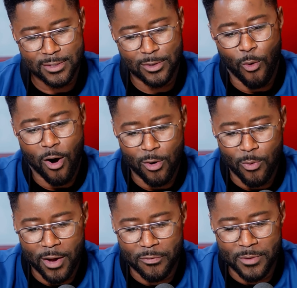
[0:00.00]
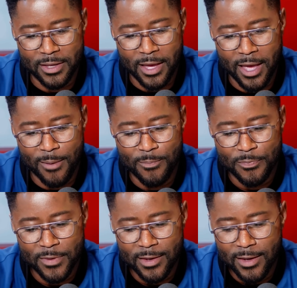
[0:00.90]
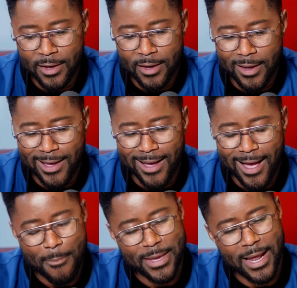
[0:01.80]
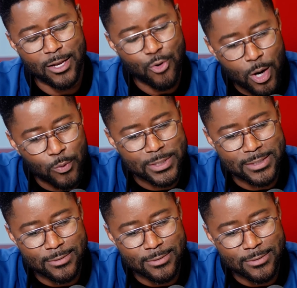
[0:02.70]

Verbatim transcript: to walk away from the game, I mean, I knew it